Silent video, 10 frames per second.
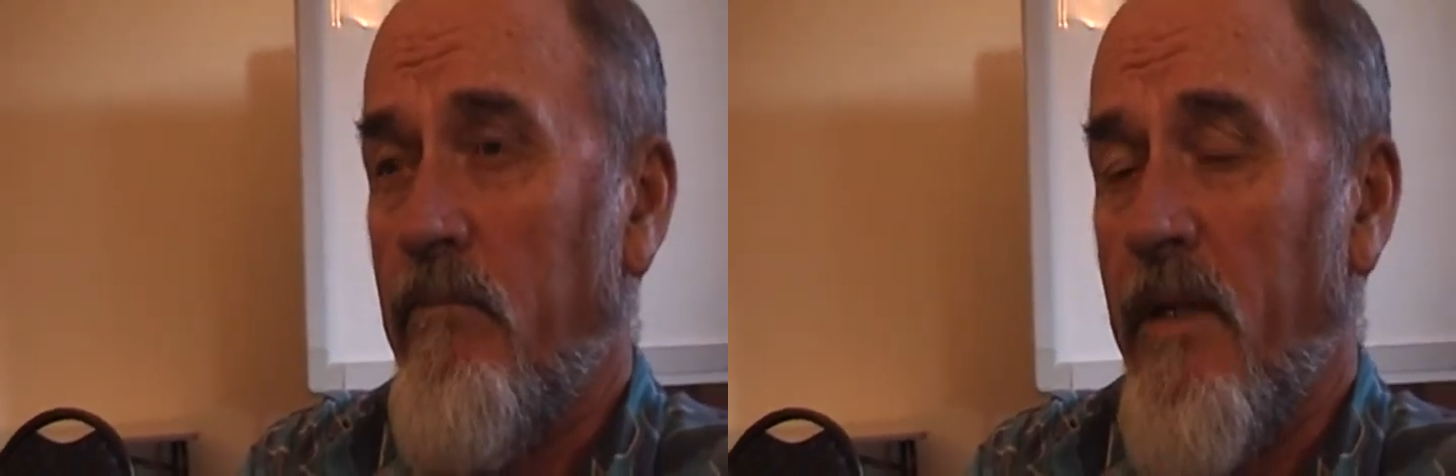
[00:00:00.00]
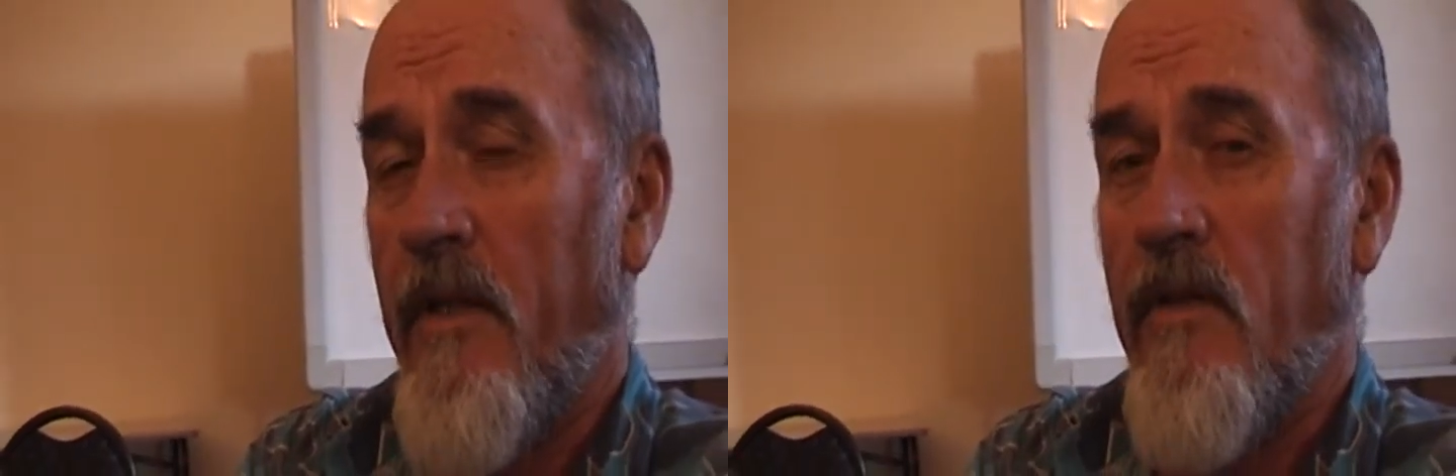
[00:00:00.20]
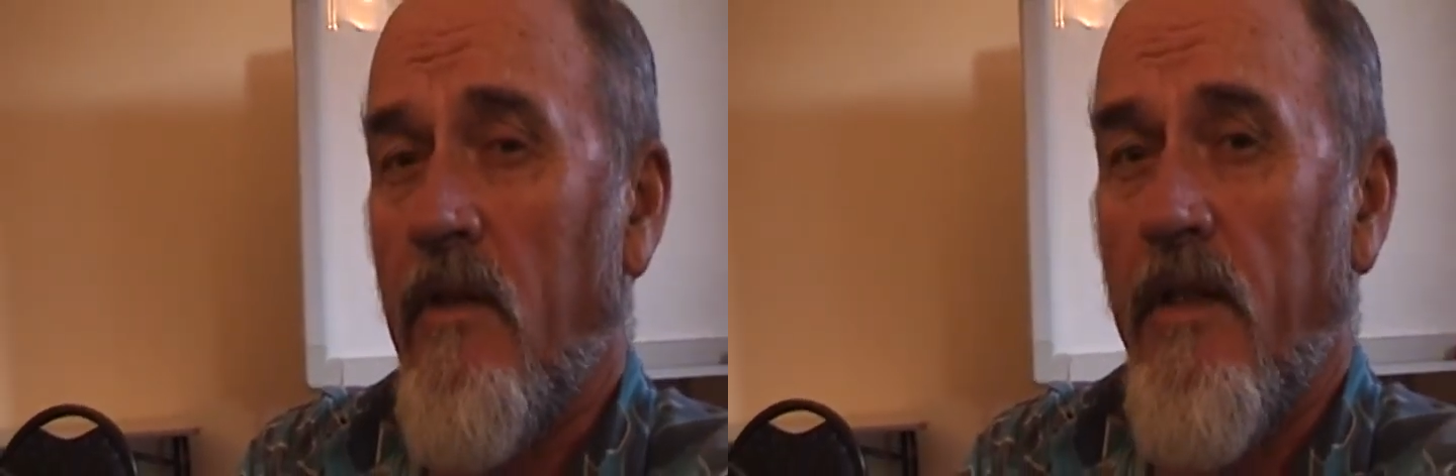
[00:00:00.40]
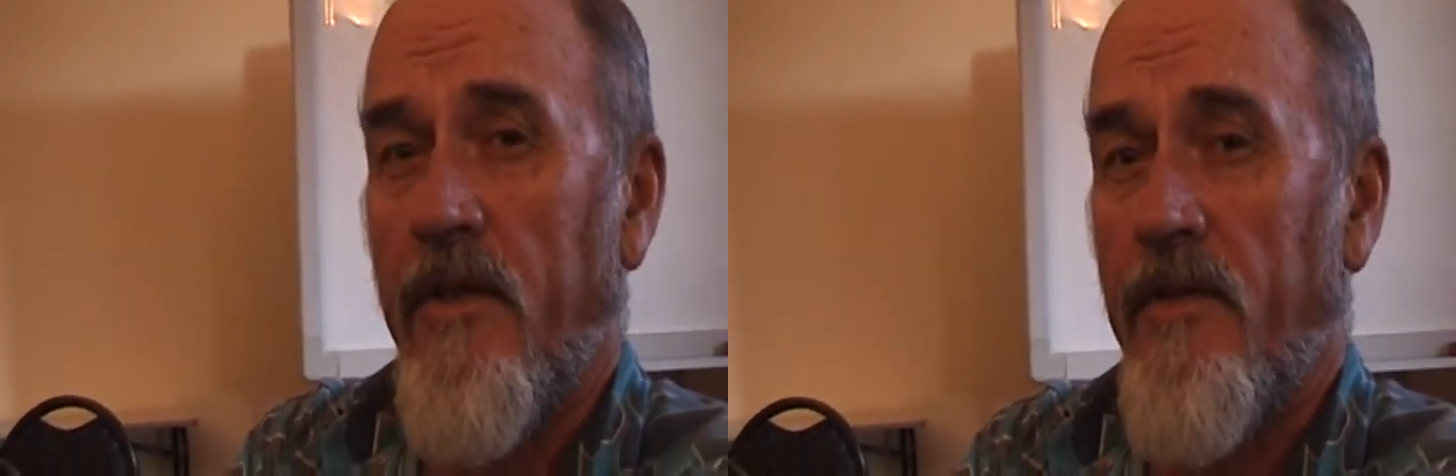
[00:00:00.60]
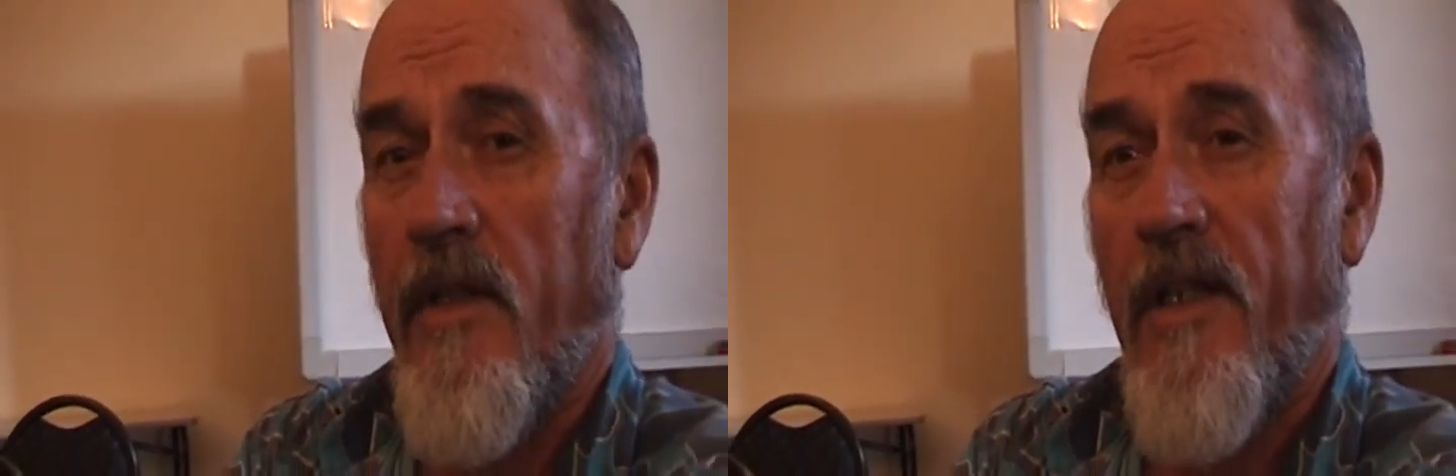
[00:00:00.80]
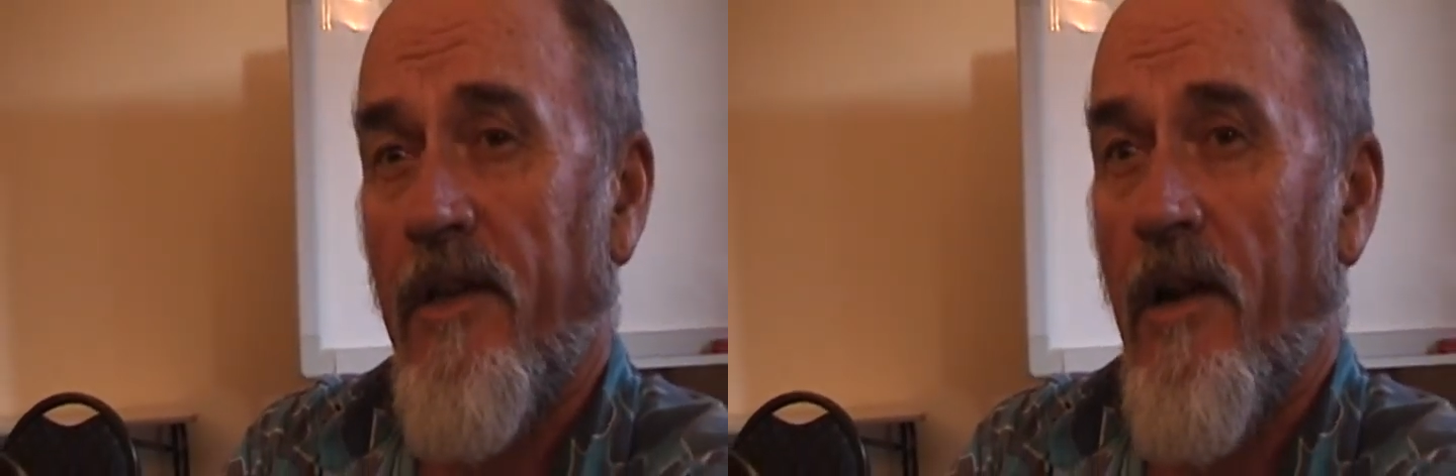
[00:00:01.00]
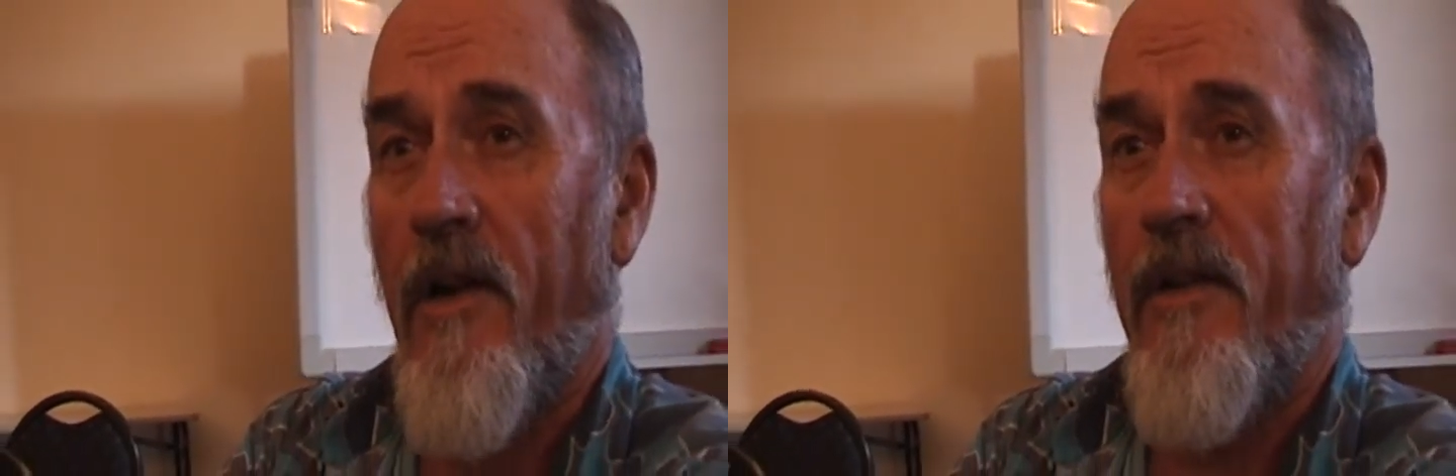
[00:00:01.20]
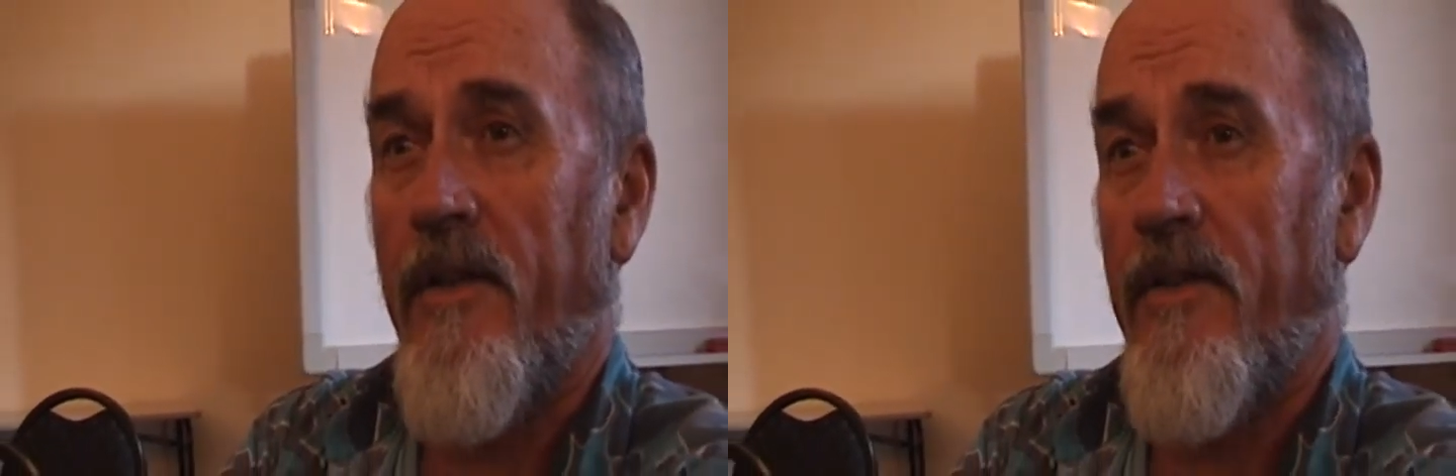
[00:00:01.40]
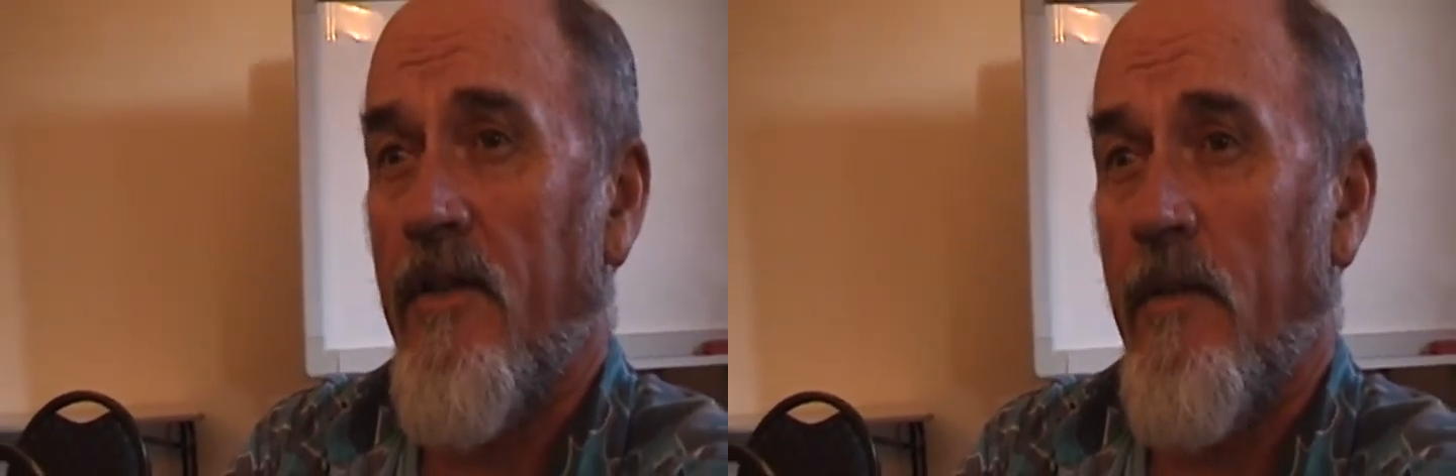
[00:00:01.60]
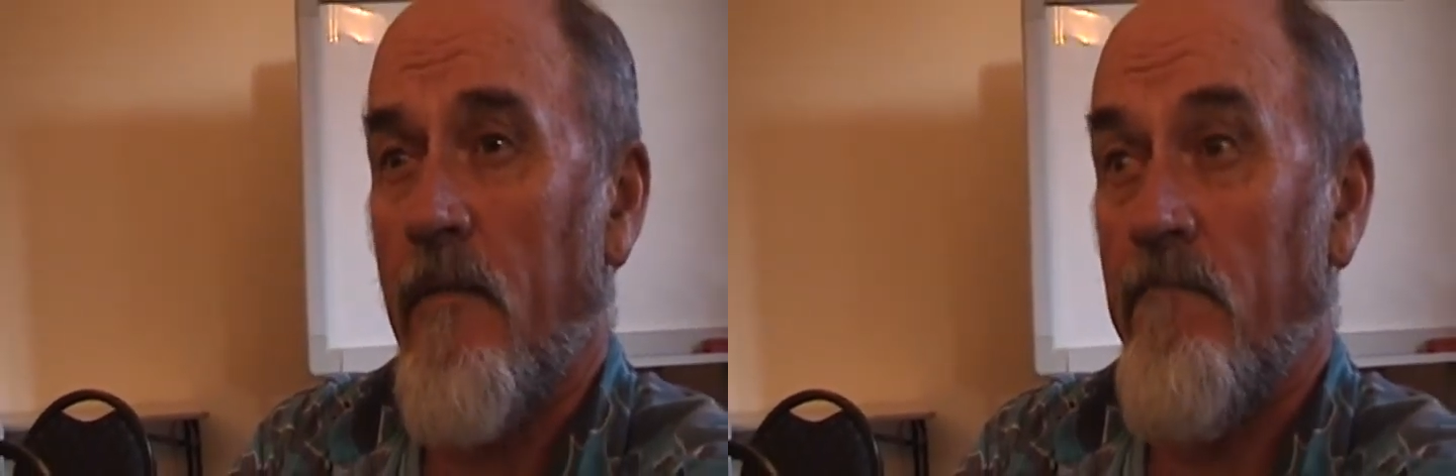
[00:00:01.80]
petrol industry and the car
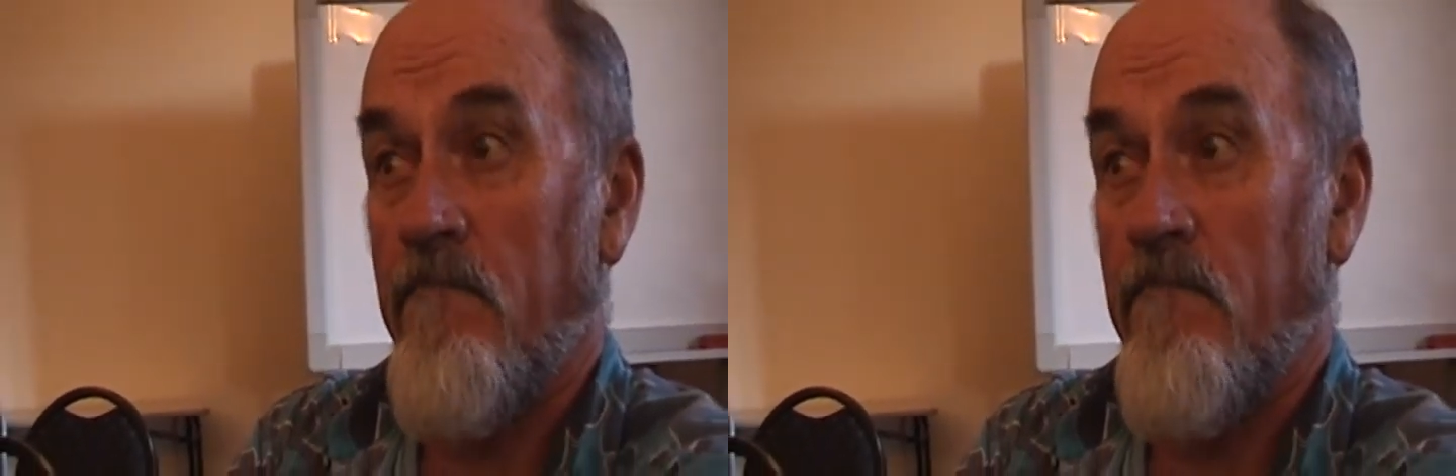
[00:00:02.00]
industry, but